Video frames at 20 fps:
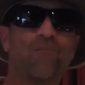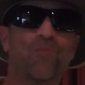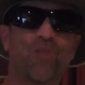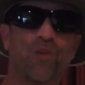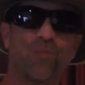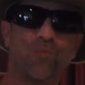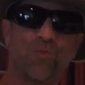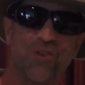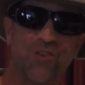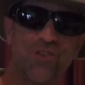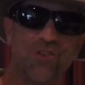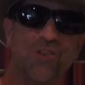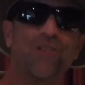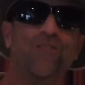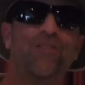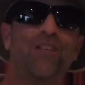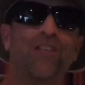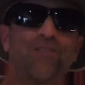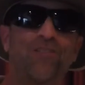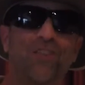The
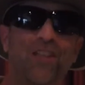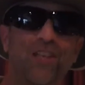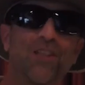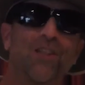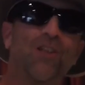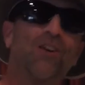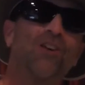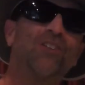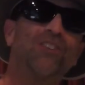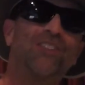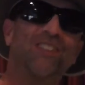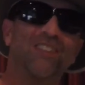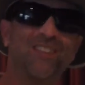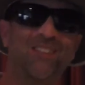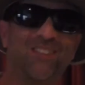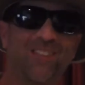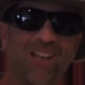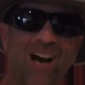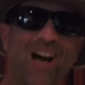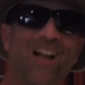preservative in those is
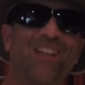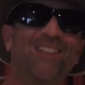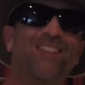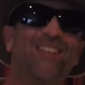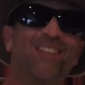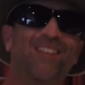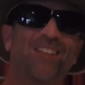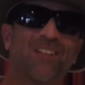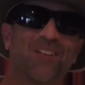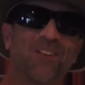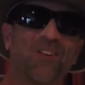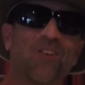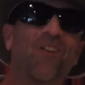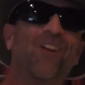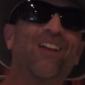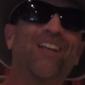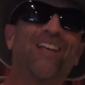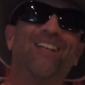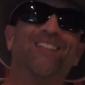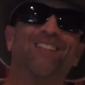toxic to
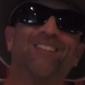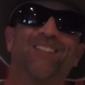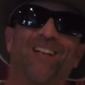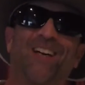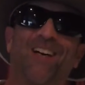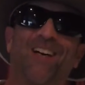corneas."